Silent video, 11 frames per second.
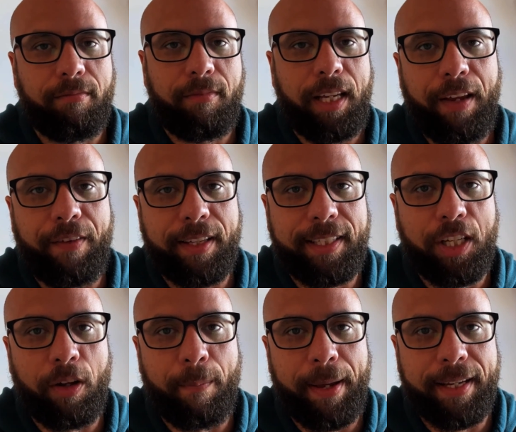even
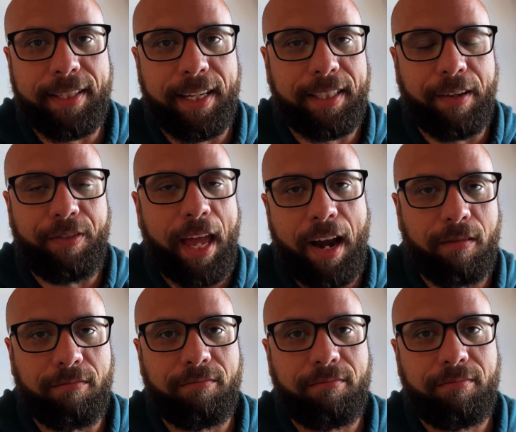still in business if they
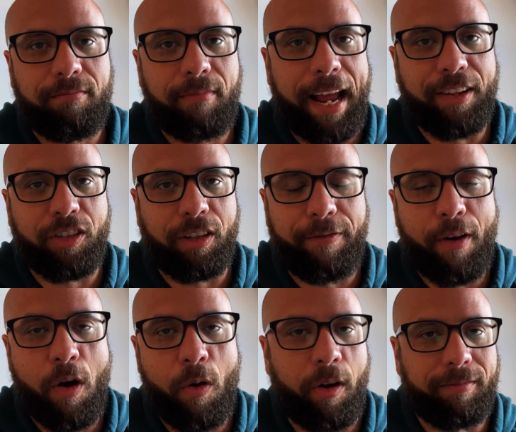don't answer the
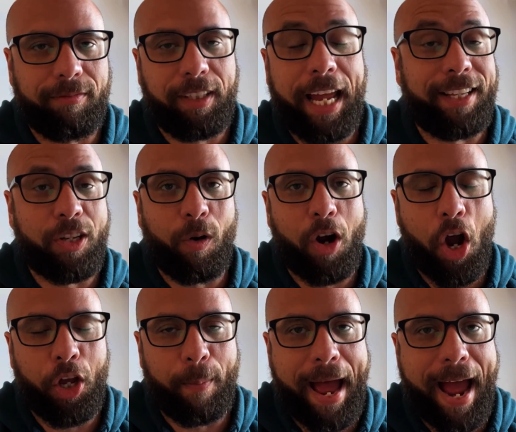phone and don't call
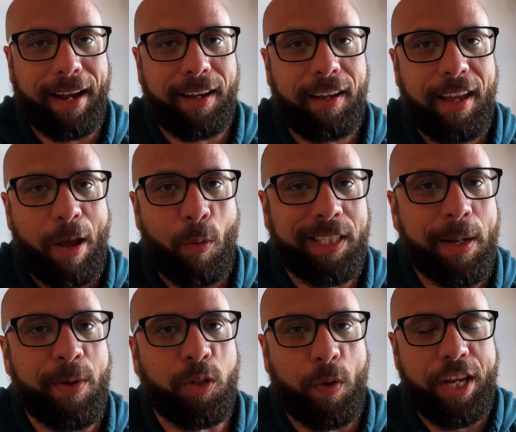you back. When
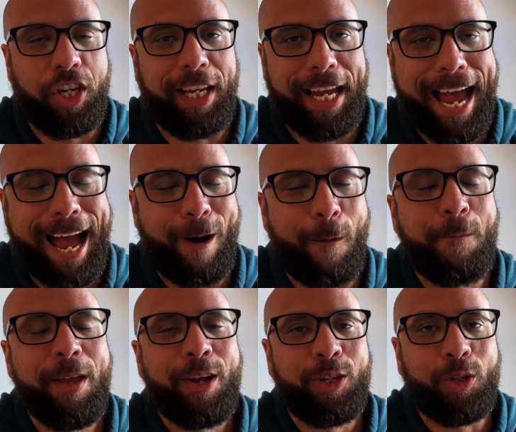someone's reaching out,
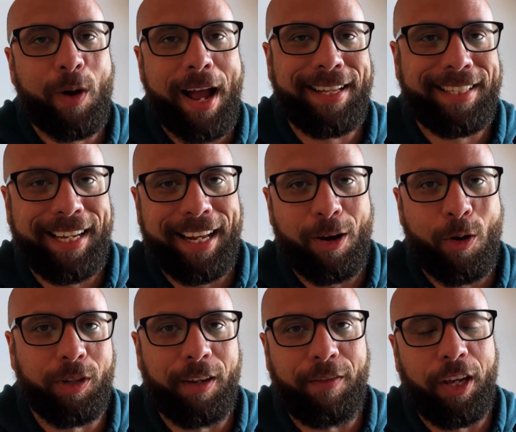trying to get a
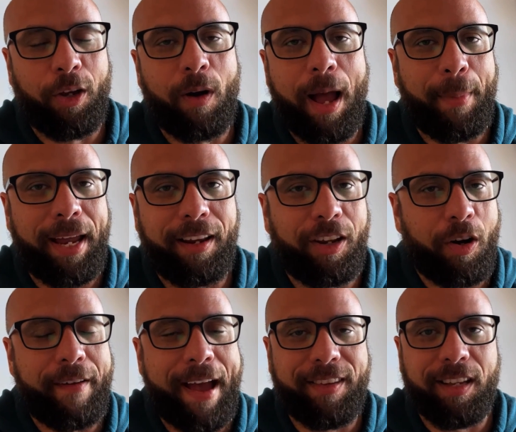hold of you, I mean, you don't
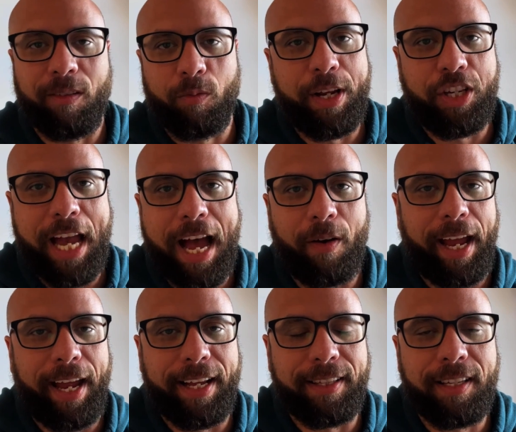even have to reach out
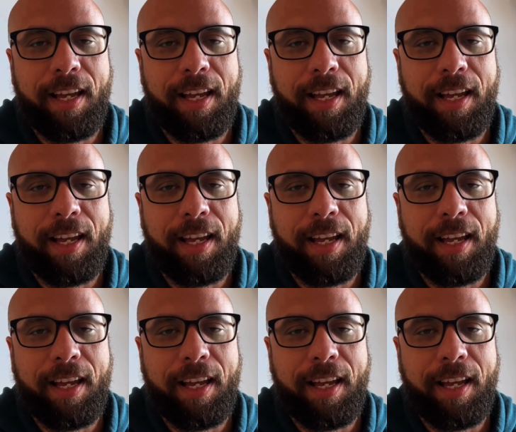and